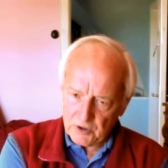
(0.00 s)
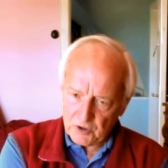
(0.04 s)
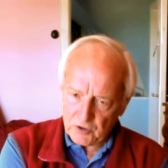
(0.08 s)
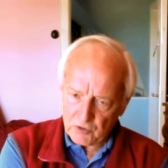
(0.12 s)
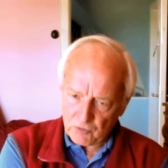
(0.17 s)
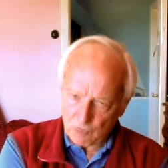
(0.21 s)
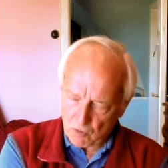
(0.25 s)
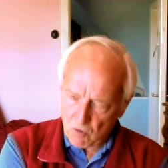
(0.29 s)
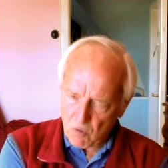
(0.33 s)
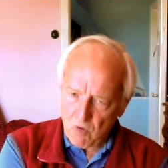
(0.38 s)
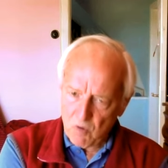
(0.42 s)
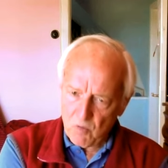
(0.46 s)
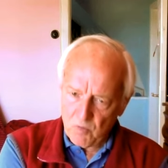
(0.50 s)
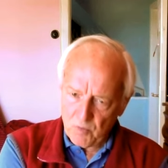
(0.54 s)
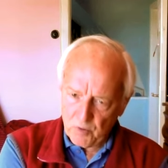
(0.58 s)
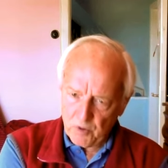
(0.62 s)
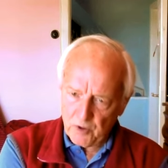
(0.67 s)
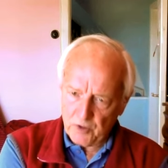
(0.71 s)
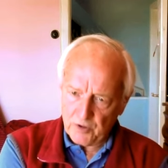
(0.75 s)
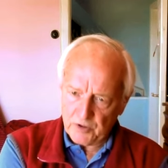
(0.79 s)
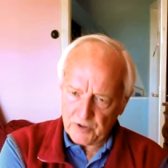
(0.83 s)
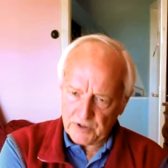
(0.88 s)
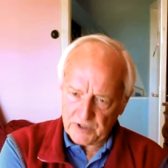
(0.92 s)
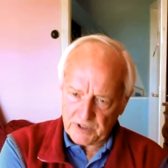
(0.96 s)
strong
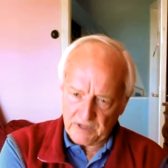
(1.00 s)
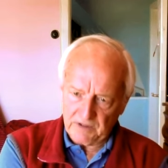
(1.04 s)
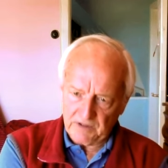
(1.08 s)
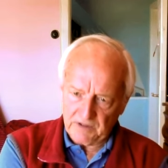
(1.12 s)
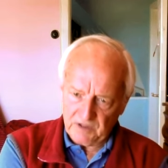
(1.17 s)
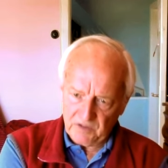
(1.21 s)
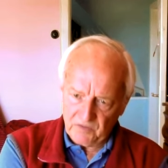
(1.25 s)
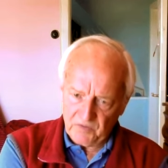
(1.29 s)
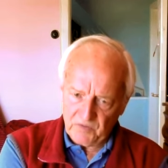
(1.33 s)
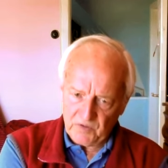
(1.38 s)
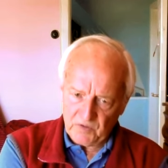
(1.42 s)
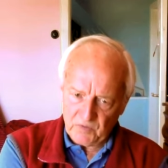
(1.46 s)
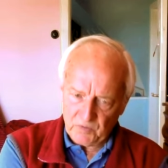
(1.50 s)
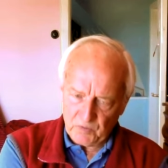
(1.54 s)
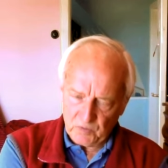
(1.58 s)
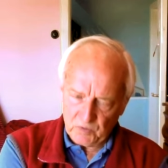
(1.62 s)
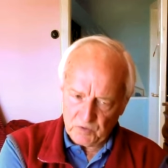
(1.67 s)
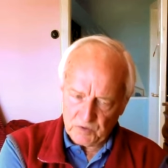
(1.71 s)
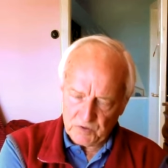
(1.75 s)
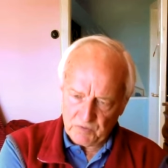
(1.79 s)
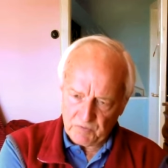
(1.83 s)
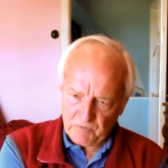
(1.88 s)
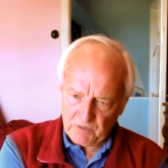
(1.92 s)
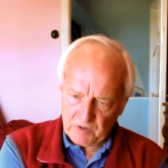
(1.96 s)
word, scientific
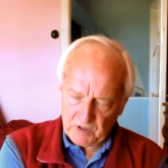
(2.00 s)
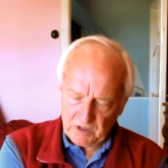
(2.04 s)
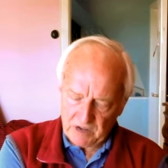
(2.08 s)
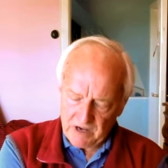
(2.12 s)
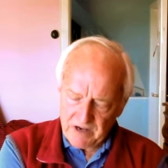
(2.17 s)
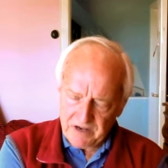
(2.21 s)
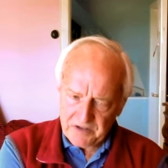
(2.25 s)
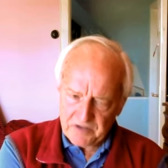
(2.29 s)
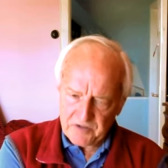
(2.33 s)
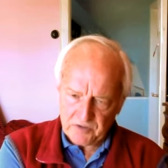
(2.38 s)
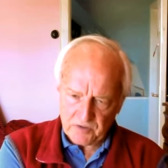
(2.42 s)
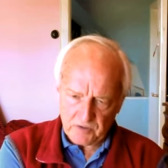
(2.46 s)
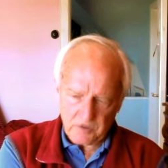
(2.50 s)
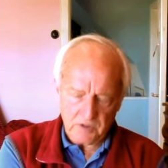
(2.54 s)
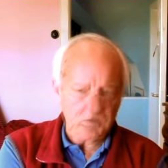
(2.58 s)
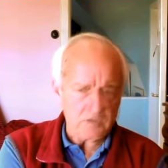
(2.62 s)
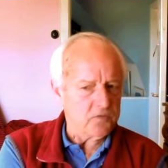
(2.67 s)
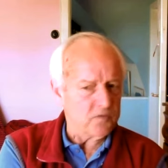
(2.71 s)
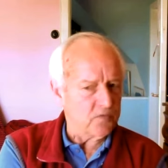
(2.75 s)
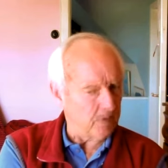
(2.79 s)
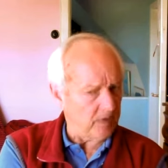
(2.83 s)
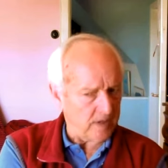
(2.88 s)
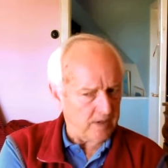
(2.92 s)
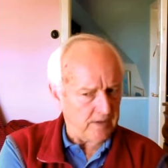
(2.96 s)
falsification.
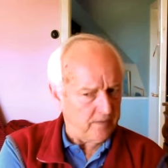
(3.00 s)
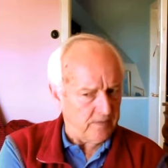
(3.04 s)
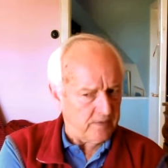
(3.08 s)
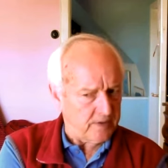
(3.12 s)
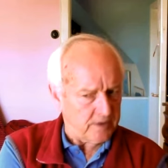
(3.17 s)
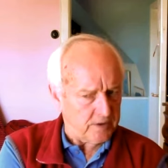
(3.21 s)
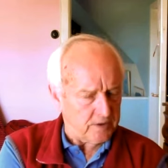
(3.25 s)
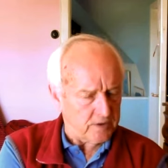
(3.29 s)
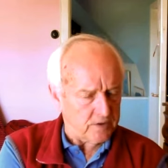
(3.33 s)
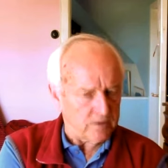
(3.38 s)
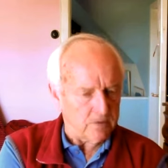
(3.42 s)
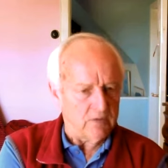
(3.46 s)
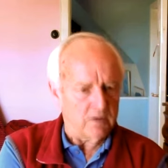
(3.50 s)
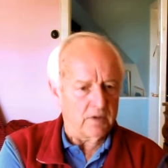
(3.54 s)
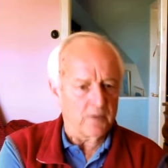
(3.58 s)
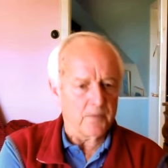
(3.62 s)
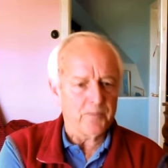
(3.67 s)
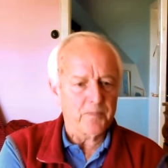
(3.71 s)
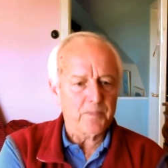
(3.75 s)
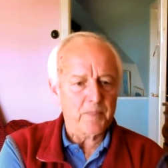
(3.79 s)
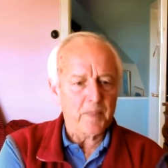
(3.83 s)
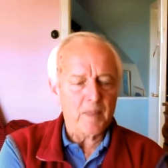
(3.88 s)
That's very, very strong.